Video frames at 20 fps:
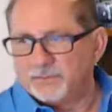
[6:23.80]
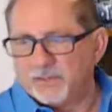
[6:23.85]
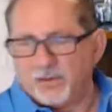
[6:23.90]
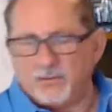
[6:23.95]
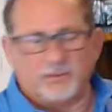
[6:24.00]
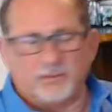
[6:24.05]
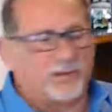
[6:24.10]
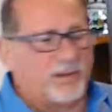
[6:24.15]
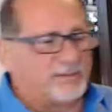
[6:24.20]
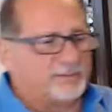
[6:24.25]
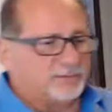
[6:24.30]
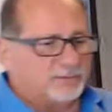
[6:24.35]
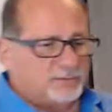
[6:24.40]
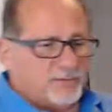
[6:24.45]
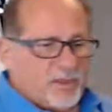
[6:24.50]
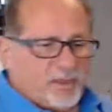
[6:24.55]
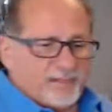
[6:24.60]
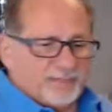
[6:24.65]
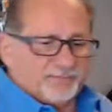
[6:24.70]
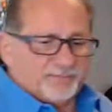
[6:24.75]
Okay.
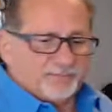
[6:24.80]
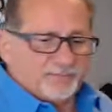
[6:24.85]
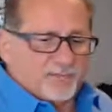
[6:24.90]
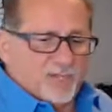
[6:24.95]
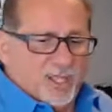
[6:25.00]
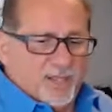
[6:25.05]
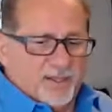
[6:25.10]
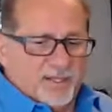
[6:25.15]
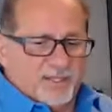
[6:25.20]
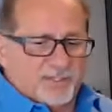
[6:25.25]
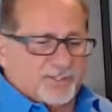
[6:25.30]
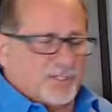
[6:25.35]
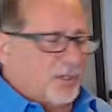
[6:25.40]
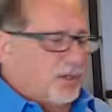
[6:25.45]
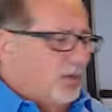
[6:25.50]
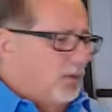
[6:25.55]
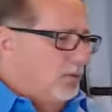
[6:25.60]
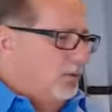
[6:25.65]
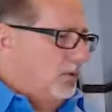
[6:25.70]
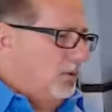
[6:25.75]

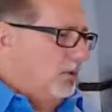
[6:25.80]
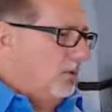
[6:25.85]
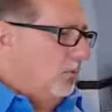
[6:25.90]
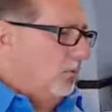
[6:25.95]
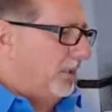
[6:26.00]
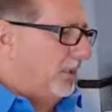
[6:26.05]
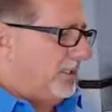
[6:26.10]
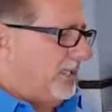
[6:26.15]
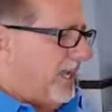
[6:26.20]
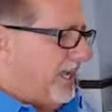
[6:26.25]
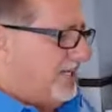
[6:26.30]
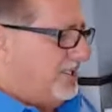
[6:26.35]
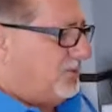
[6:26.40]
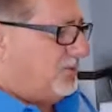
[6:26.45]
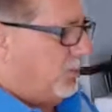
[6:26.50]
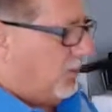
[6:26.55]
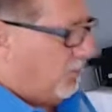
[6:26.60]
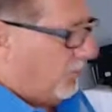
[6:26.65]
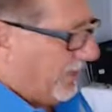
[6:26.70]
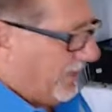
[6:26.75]
So what case
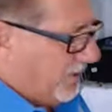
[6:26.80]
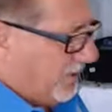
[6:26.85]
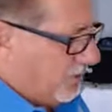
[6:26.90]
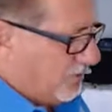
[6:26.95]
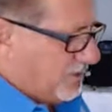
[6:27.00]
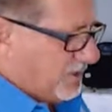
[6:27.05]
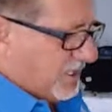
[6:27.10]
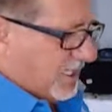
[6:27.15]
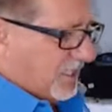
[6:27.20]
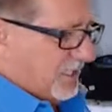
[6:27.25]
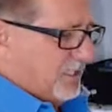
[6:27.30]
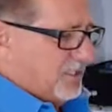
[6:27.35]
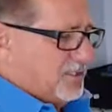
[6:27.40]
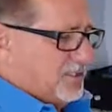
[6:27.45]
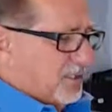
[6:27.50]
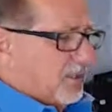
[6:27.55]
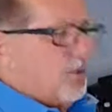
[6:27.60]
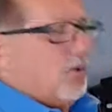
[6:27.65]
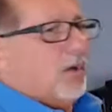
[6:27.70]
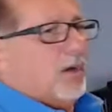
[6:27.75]
would we use tenants
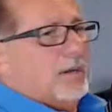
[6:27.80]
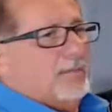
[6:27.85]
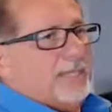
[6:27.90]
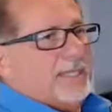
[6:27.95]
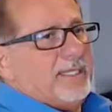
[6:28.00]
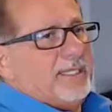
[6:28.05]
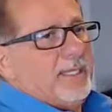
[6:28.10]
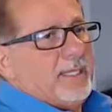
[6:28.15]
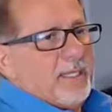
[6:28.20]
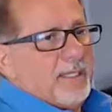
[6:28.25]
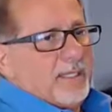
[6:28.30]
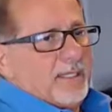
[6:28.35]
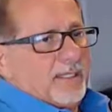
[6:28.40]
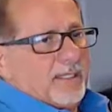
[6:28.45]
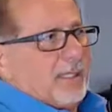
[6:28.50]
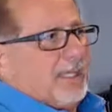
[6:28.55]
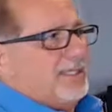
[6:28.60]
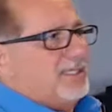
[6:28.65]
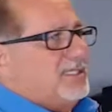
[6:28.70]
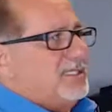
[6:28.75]
in common?
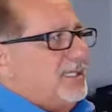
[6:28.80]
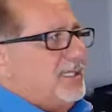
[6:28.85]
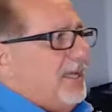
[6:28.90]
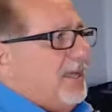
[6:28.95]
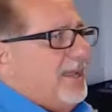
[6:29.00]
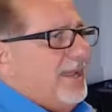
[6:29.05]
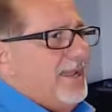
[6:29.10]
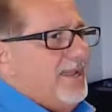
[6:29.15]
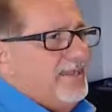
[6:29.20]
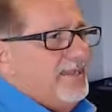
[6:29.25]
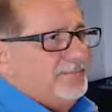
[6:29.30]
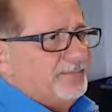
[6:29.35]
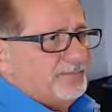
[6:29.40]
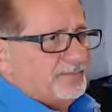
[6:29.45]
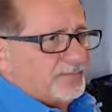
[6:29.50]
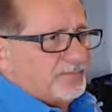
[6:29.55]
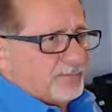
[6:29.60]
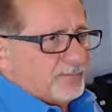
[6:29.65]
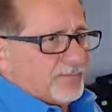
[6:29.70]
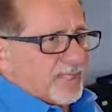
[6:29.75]
Let's say,
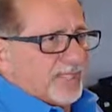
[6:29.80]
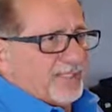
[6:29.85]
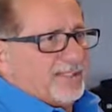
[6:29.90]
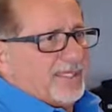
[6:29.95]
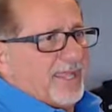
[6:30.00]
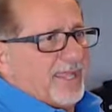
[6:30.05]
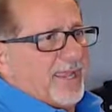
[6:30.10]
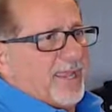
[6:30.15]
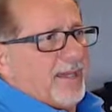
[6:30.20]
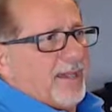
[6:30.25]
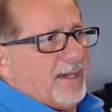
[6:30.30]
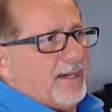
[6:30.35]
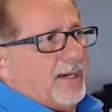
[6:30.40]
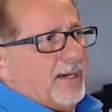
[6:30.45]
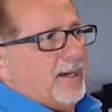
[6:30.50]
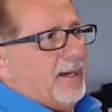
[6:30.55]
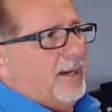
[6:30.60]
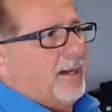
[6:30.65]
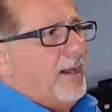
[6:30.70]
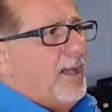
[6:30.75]

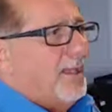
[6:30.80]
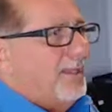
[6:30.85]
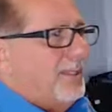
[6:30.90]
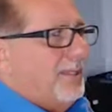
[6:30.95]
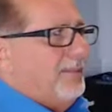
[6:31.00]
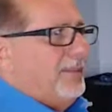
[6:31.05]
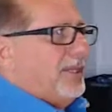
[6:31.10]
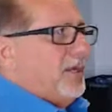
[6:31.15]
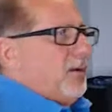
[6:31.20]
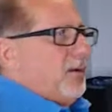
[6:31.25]
let me go